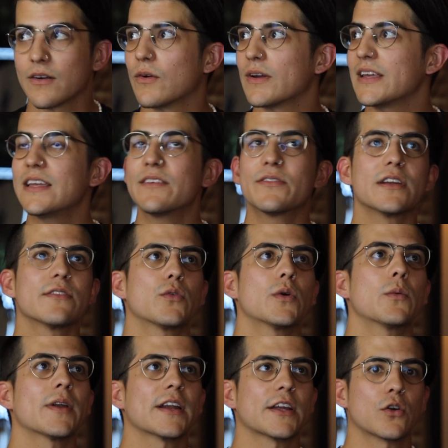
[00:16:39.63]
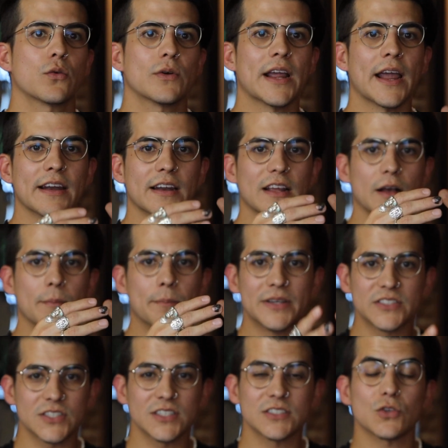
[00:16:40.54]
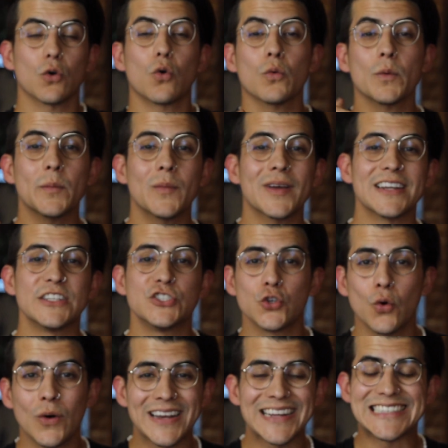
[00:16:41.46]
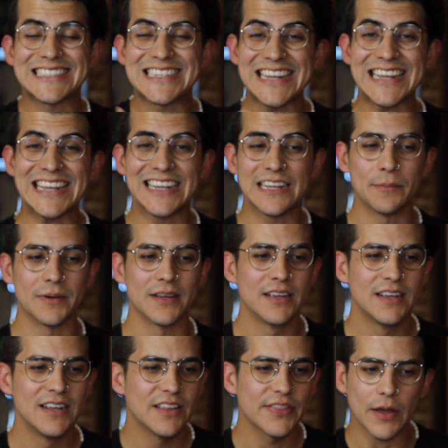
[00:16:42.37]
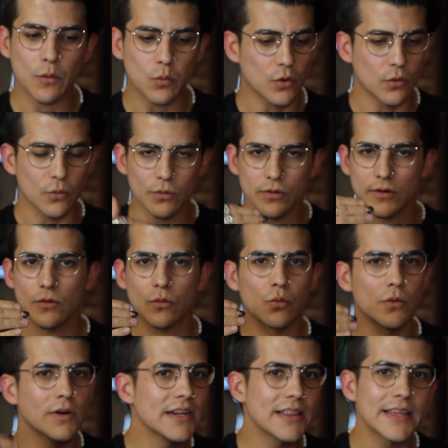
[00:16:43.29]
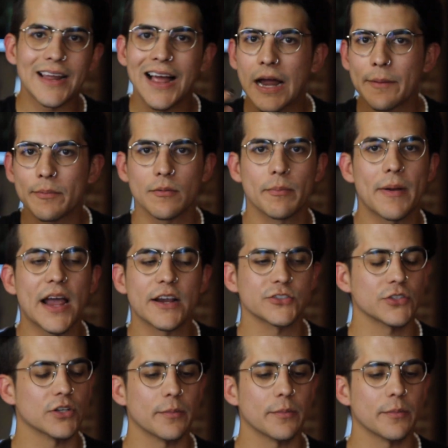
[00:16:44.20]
even if we want to create a business or we want to join a team that we're really hyper passionate